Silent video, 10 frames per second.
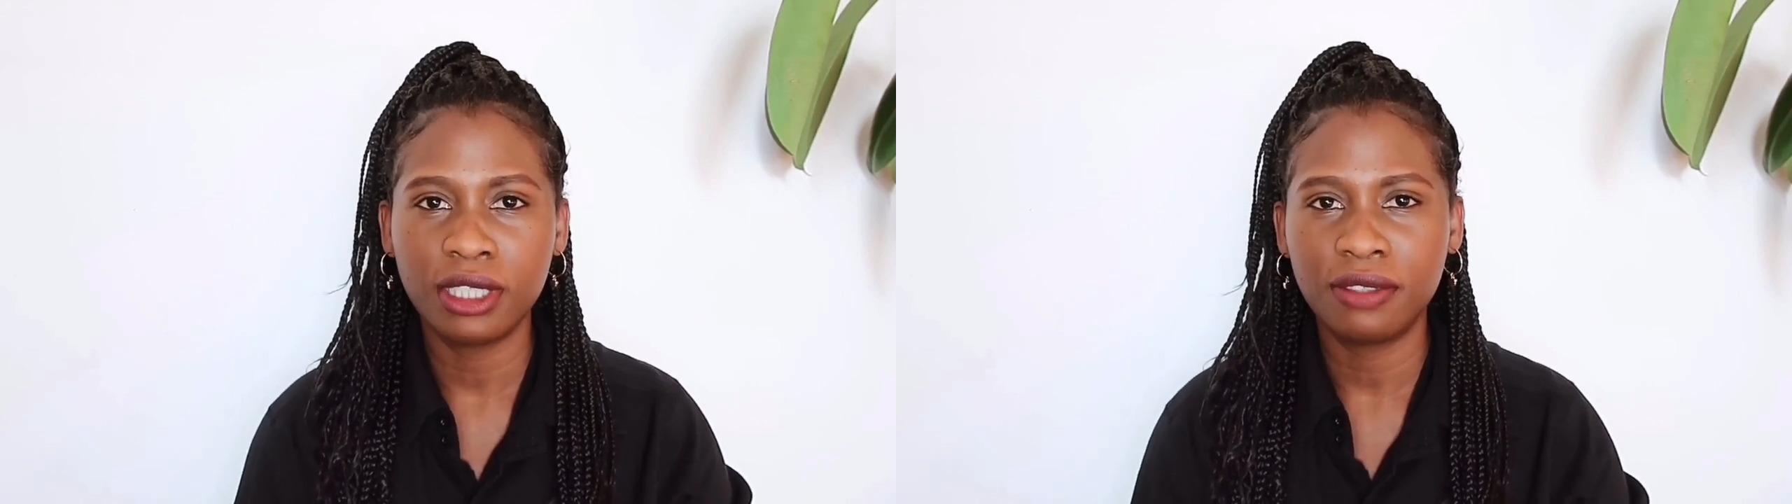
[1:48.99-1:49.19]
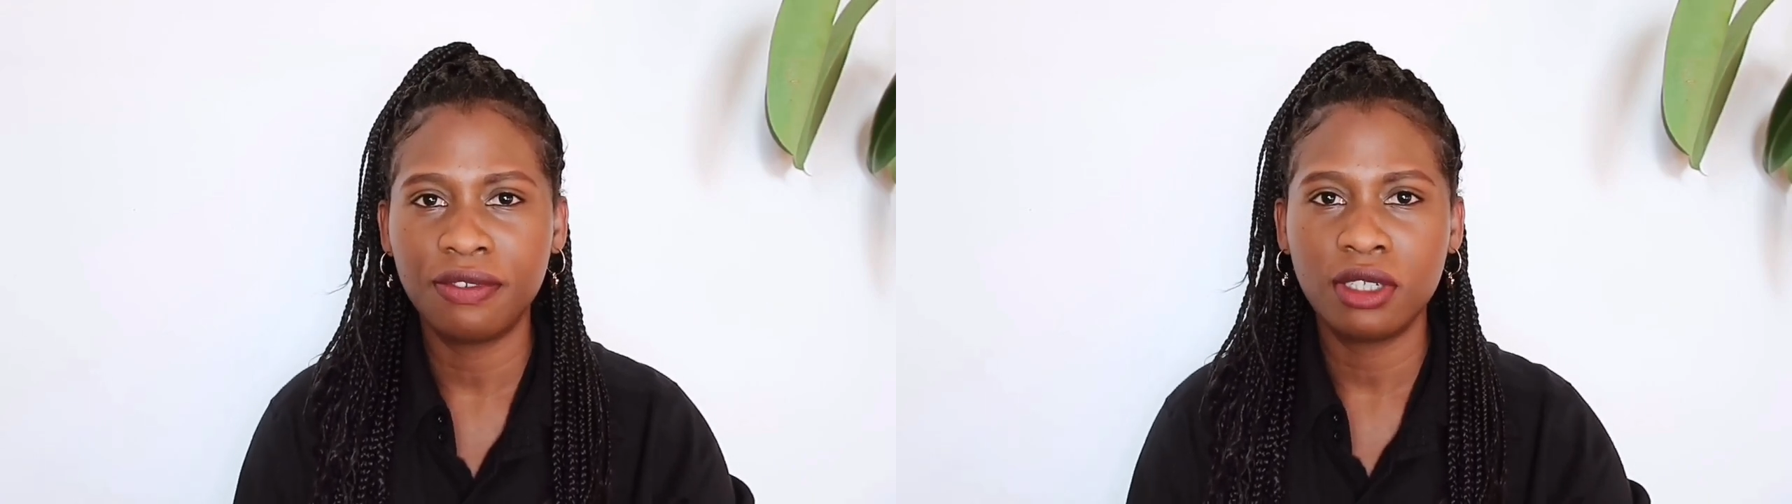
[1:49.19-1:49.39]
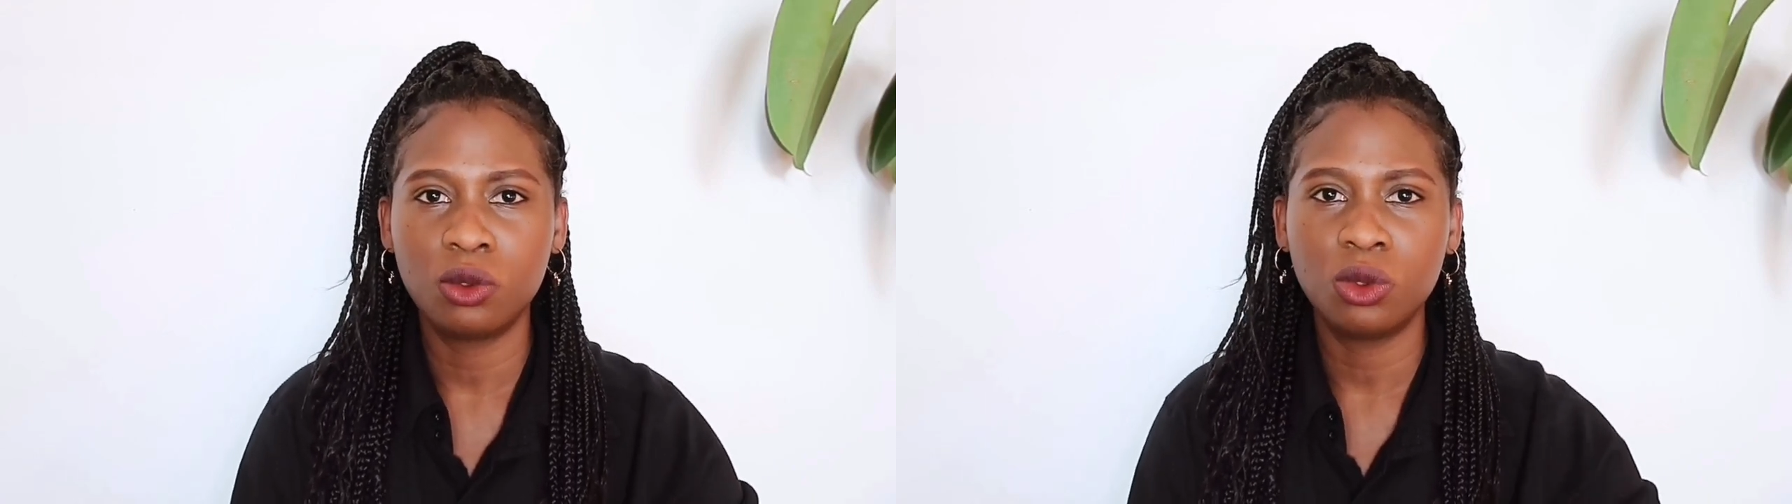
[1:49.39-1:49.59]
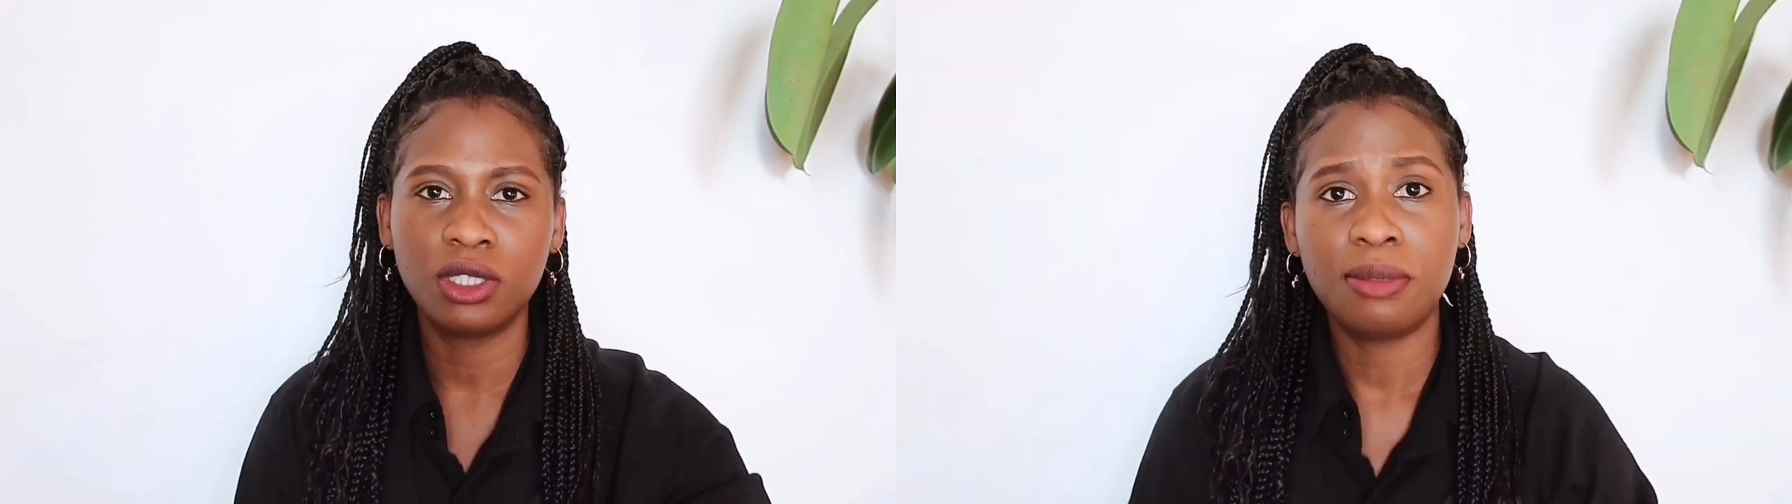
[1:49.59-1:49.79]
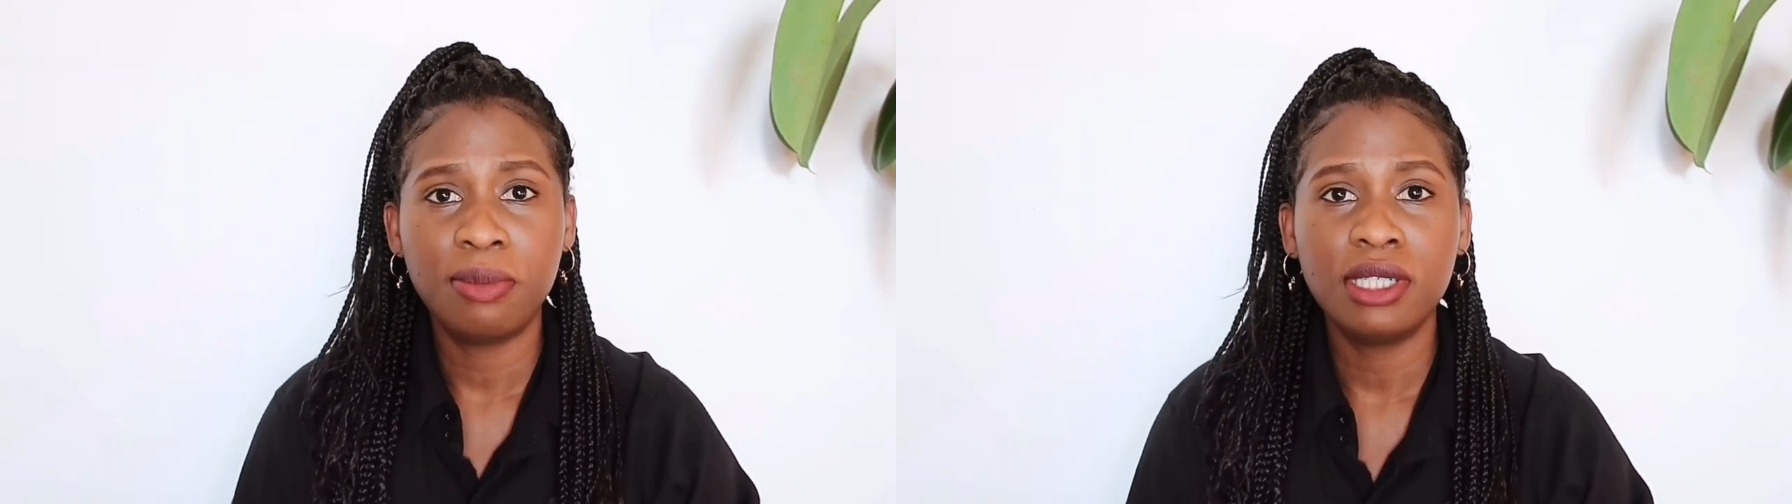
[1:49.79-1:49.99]
It's very rude.
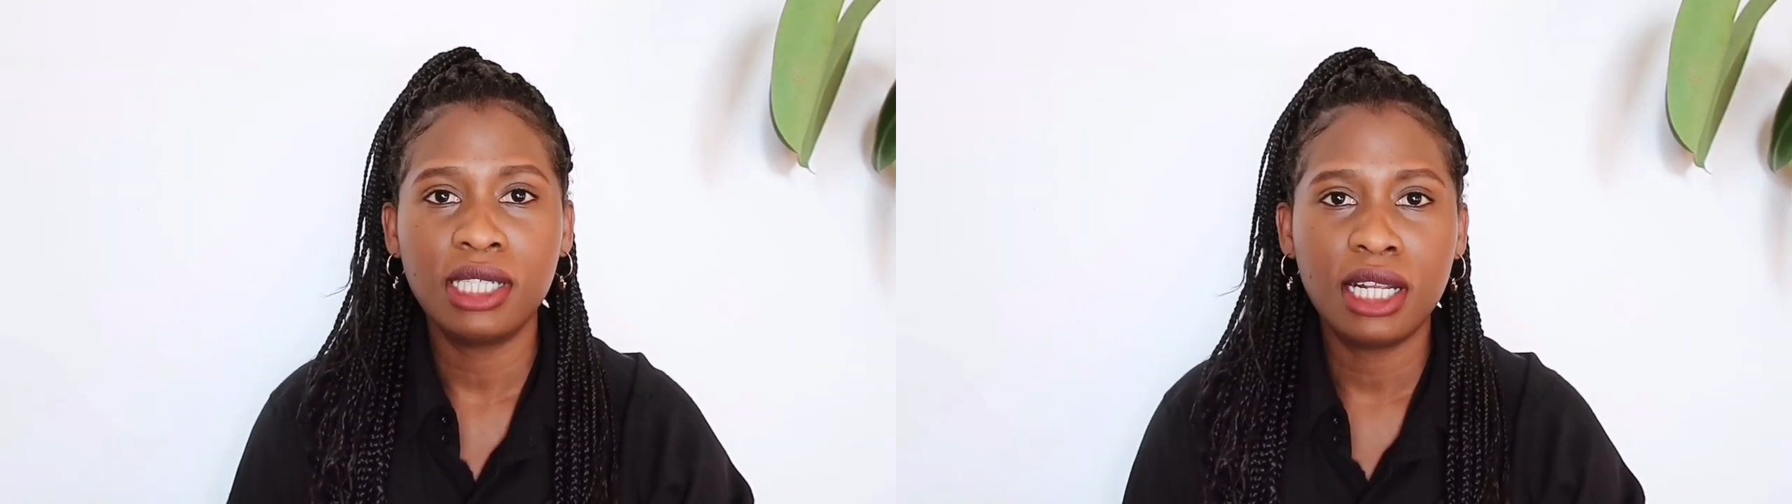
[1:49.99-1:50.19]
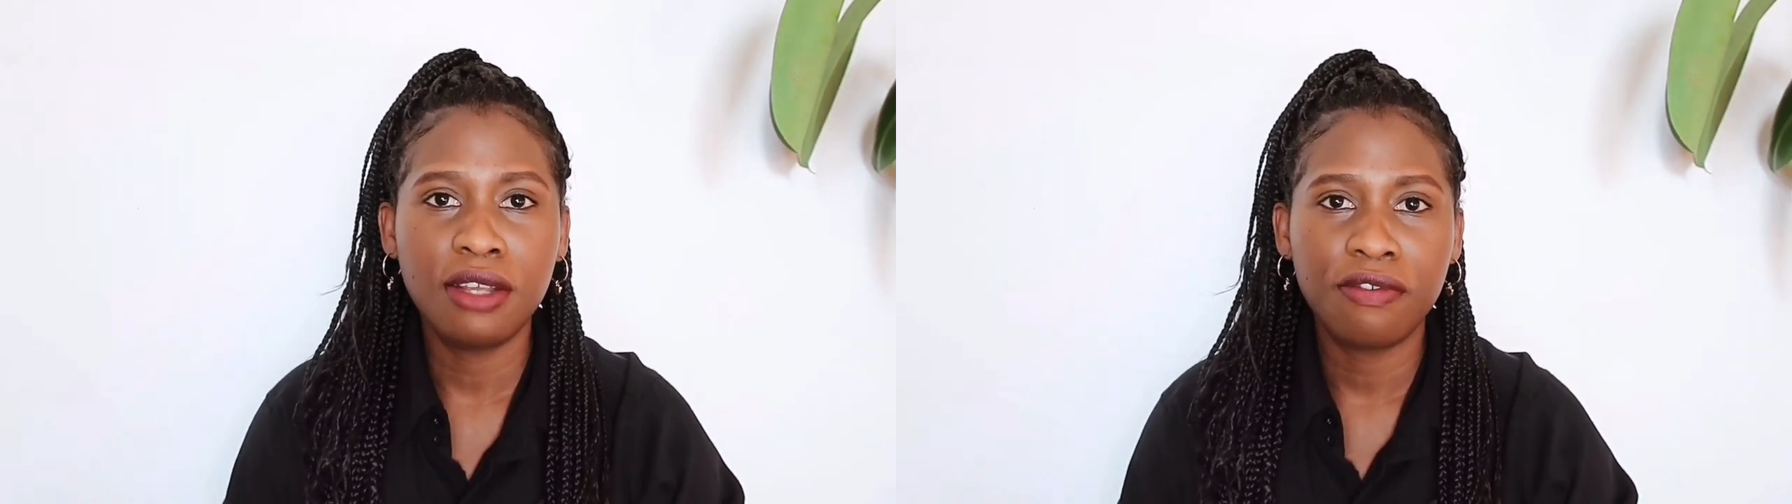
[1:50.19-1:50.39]
Especially